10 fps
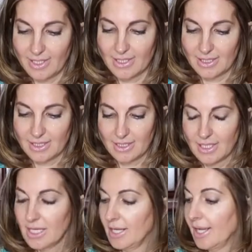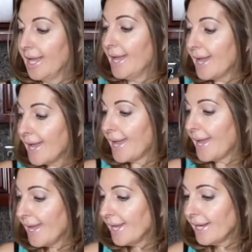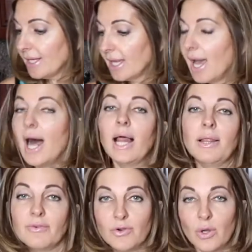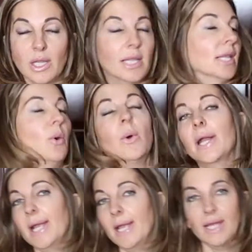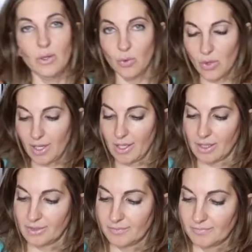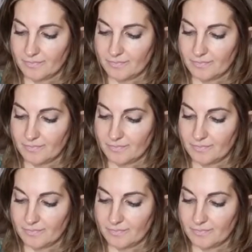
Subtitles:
this. And olive oil, or any oil.